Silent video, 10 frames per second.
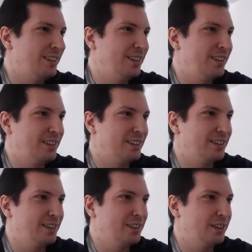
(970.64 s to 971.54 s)

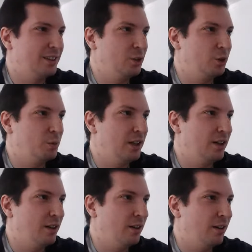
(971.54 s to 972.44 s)
this would be
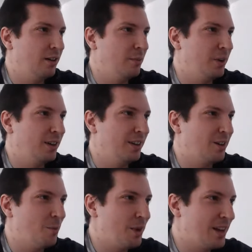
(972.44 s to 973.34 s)
a
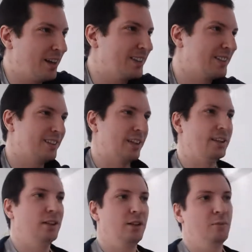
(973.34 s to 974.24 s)
complex
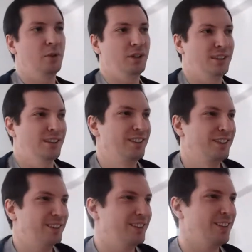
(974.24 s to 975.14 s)
and
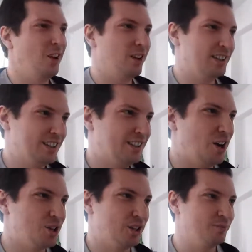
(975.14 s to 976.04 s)
a long
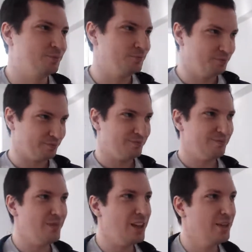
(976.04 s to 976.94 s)
discussion.
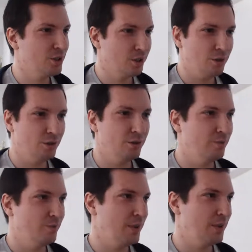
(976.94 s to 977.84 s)

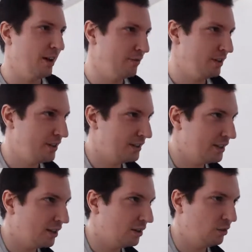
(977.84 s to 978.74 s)
So yeah, I think these
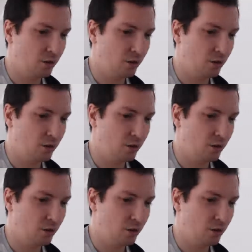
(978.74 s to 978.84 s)
are